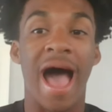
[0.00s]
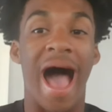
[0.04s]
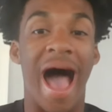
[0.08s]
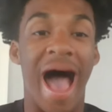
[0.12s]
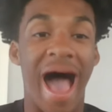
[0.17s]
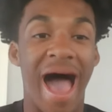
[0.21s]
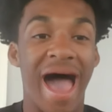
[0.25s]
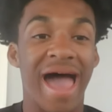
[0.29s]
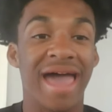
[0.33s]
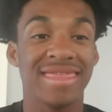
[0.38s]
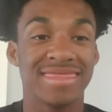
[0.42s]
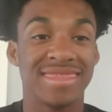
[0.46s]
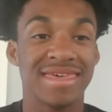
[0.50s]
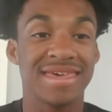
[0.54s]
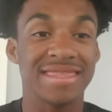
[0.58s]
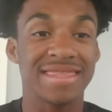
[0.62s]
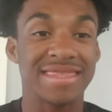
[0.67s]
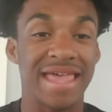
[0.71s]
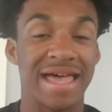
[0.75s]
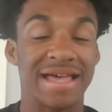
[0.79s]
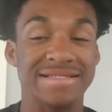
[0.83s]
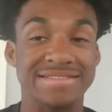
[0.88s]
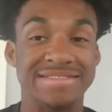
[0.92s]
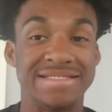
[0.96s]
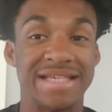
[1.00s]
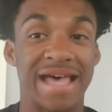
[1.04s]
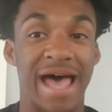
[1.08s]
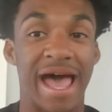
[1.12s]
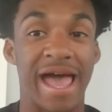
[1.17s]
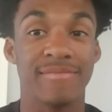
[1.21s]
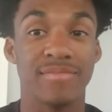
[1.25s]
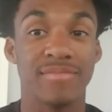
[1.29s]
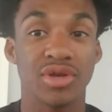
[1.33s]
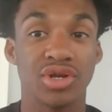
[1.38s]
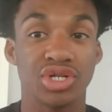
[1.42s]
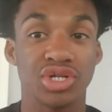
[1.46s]
I think that
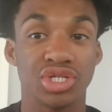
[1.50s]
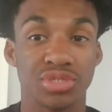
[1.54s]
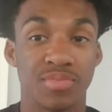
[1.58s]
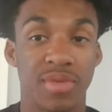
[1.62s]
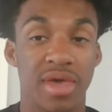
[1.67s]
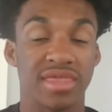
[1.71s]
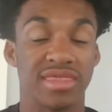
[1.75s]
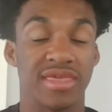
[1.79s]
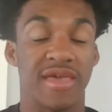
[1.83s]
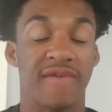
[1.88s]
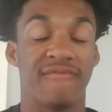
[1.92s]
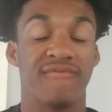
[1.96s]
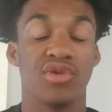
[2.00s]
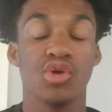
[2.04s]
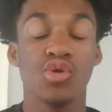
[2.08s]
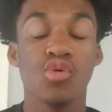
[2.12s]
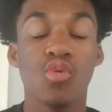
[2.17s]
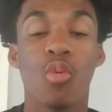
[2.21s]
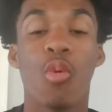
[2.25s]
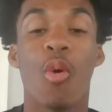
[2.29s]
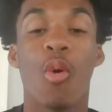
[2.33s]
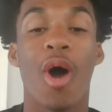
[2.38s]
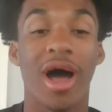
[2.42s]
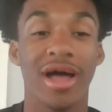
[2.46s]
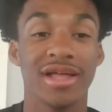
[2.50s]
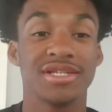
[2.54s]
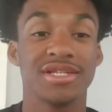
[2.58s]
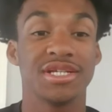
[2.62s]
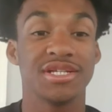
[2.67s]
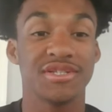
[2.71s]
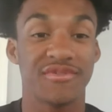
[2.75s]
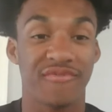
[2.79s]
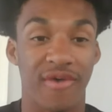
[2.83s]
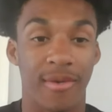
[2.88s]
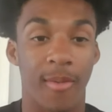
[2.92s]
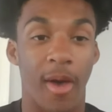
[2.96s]
Zymear Smith, if you watch
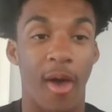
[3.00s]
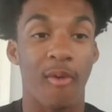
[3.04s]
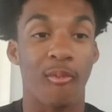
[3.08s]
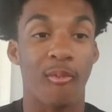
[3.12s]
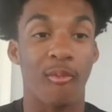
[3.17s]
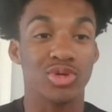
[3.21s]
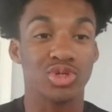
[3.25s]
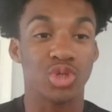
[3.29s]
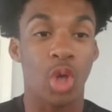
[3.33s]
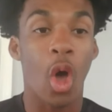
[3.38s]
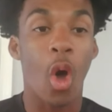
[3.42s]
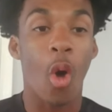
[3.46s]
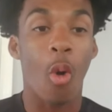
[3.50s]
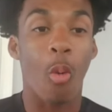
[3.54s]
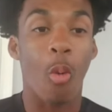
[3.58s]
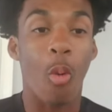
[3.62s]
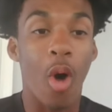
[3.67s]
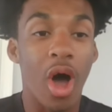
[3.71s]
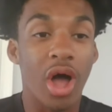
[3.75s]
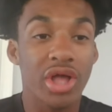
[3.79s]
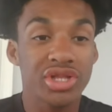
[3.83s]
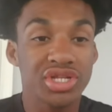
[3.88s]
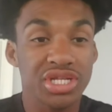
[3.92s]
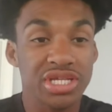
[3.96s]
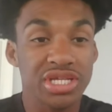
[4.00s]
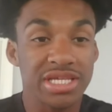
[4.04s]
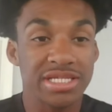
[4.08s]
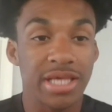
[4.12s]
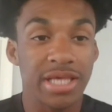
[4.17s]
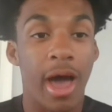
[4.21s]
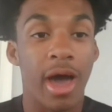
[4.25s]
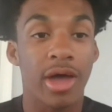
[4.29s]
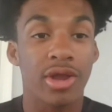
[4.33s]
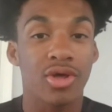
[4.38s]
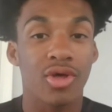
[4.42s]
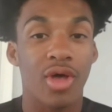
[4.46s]
his film, I was watching his
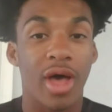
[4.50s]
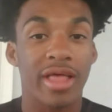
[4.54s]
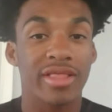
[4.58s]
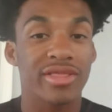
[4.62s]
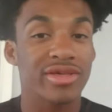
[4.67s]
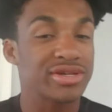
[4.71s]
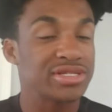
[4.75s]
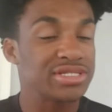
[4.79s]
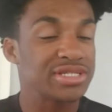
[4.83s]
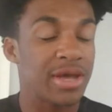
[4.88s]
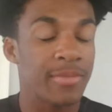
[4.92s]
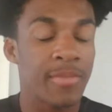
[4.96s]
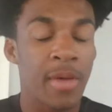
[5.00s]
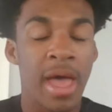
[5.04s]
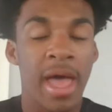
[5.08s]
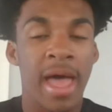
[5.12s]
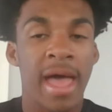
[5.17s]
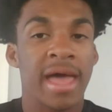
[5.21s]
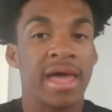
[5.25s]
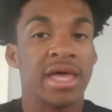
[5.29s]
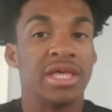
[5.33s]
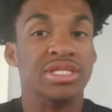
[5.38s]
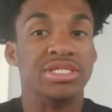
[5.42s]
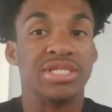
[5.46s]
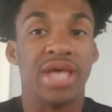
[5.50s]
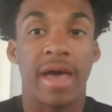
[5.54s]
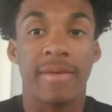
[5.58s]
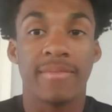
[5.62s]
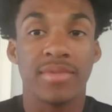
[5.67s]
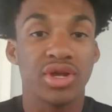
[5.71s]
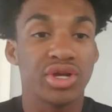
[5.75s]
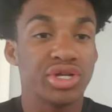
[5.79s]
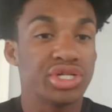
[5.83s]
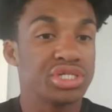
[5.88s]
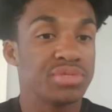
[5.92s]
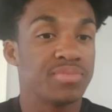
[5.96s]
huddle. I looked up
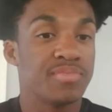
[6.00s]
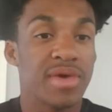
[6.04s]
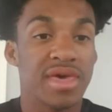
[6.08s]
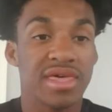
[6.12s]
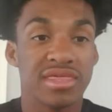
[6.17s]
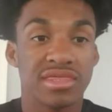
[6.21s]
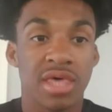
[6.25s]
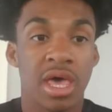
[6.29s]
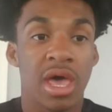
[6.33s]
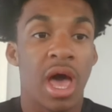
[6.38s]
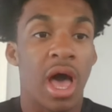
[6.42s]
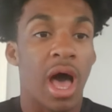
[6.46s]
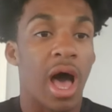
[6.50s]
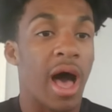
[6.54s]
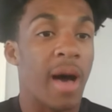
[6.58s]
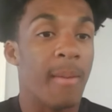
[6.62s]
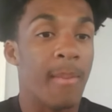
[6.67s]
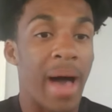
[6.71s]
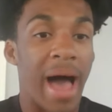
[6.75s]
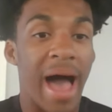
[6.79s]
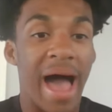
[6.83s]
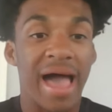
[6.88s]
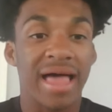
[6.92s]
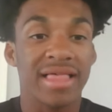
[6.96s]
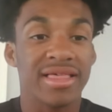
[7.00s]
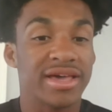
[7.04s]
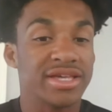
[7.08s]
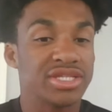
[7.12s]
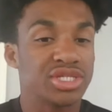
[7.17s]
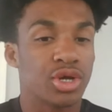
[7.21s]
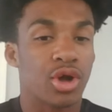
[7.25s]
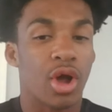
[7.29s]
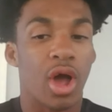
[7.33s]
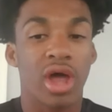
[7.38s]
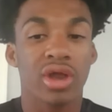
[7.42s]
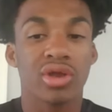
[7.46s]
Zymear Smith
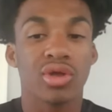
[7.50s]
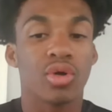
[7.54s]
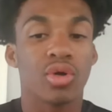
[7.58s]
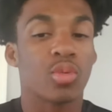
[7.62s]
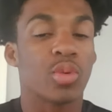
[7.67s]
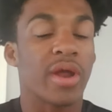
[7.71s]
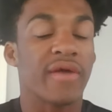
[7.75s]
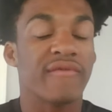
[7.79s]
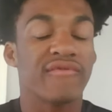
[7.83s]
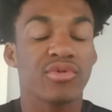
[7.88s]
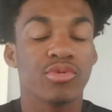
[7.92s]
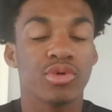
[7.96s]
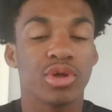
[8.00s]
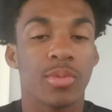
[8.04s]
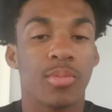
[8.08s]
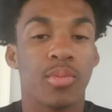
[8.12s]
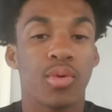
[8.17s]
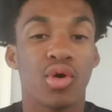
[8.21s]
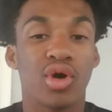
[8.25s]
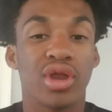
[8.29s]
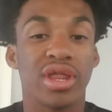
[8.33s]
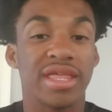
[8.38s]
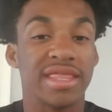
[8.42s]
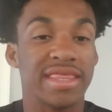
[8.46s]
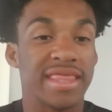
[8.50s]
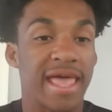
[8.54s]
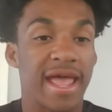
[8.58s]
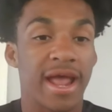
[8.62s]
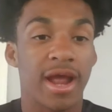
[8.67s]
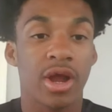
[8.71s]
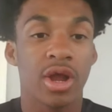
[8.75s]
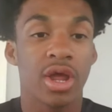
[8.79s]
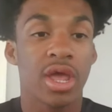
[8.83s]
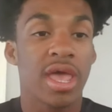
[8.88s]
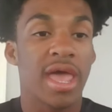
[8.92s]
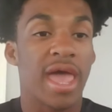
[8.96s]
highlights or huddle or whatever you want to put in
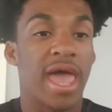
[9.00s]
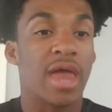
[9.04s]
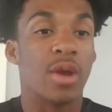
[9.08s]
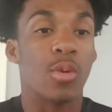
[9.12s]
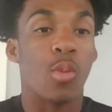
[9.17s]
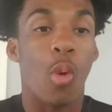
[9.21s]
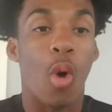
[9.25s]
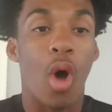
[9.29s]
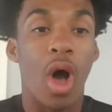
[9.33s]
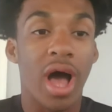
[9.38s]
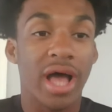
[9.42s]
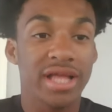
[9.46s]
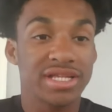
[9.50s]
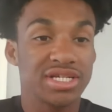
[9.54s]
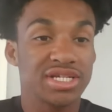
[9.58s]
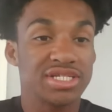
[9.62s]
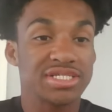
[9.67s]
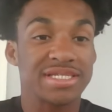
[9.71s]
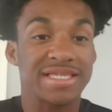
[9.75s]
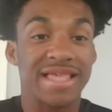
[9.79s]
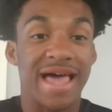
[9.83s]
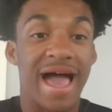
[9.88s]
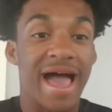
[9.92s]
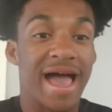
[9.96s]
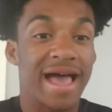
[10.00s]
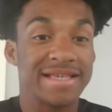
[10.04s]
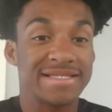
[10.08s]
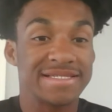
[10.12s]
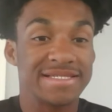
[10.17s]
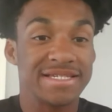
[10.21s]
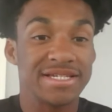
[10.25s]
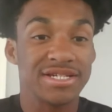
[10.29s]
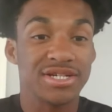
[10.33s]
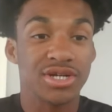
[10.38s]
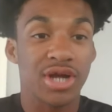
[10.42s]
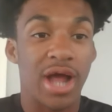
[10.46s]
there and watch his last
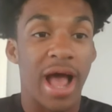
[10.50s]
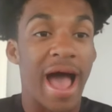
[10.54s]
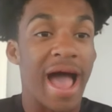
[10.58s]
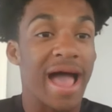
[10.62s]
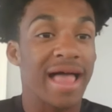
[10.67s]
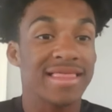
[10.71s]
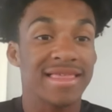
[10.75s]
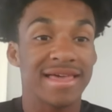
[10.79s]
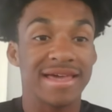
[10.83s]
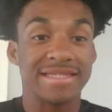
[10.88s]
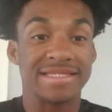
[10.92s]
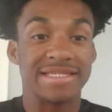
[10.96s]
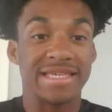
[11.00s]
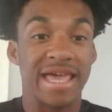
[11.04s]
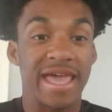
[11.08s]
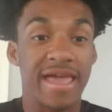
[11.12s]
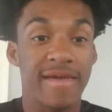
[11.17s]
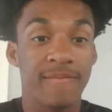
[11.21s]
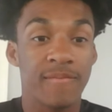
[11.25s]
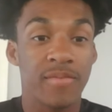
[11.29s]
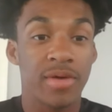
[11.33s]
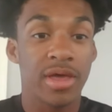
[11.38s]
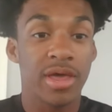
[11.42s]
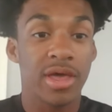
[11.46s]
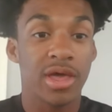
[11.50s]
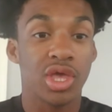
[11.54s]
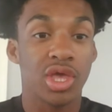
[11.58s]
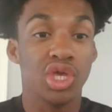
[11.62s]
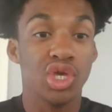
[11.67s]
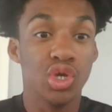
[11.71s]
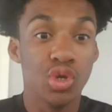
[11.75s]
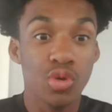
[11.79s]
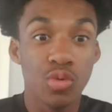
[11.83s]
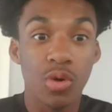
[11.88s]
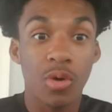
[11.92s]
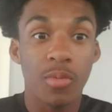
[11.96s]
year highlight tape.
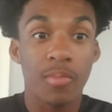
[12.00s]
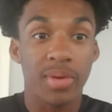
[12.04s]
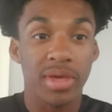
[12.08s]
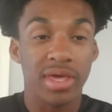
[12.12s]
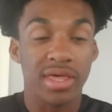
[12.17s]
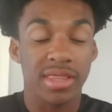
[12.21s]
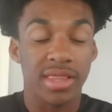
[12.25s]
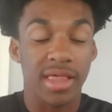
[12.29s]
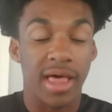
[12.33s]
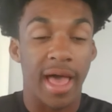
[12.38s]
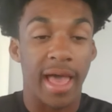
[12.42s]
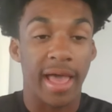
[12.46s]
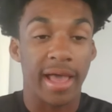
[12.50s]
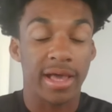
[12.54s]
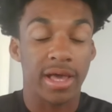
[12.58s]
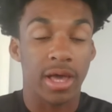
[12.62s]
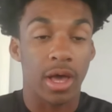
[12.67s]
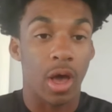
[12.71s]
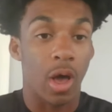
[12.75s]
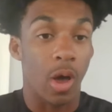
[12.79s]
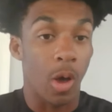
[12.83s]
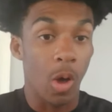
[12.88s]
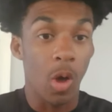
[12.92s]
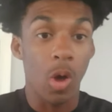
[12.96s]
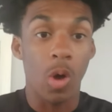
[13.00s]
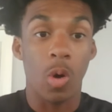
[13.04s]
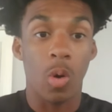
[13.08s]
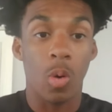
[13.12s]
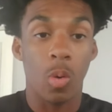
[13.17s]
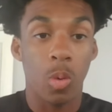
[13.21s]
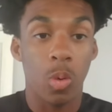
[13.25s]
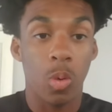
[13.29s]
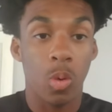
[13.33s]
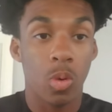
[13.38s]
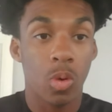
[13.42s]
You will be like, oh,